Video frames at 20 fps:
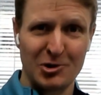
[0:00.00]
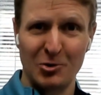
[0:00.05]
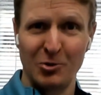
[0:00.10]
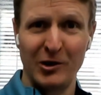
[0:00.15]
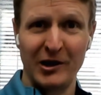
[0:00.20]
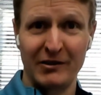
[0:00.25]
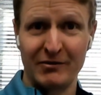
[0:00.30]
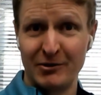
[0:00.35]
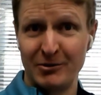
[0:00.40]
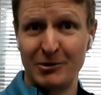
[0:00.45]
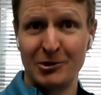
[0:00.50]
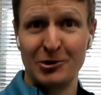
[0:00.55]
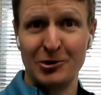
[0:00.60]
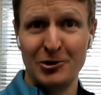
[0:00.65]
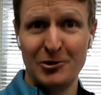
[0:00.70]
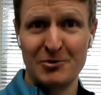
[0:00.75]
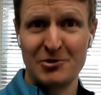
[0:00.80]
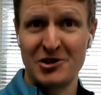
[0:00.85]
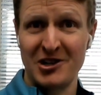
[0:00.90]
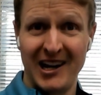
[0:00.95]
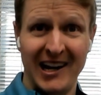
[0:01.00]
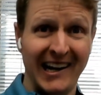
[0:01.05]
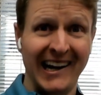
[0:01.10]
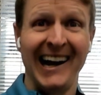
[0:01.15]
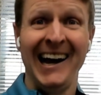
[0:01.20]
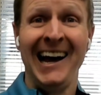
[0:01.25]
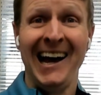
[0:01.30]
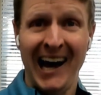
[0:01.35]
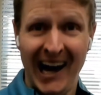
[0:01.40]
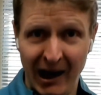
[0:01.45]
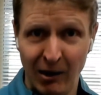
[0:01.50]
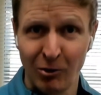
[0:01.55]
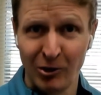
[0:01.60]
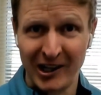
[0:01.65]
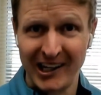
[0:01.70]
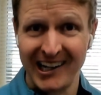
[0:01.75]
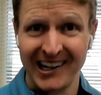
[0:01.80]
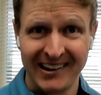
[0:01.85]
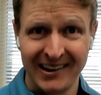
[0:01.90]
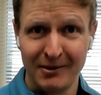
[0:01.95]
a week from groups saying, I want
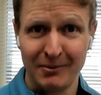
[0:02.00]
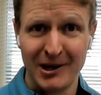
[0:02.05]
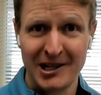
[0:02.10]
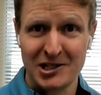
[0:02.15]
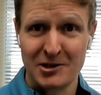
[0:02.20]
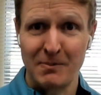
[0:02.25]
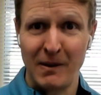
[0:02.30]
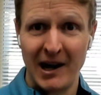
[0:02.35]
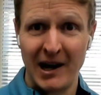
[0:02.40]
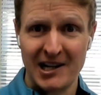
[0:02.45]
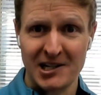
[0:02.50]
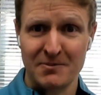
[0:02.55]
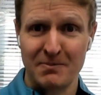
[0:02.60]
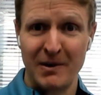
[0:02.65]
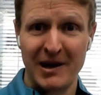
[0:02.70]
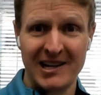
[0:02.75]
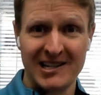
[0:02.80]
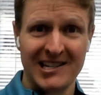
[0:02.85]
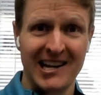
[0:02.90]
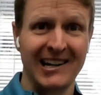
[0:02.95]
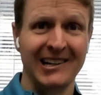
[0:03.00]
to get in the med spa space.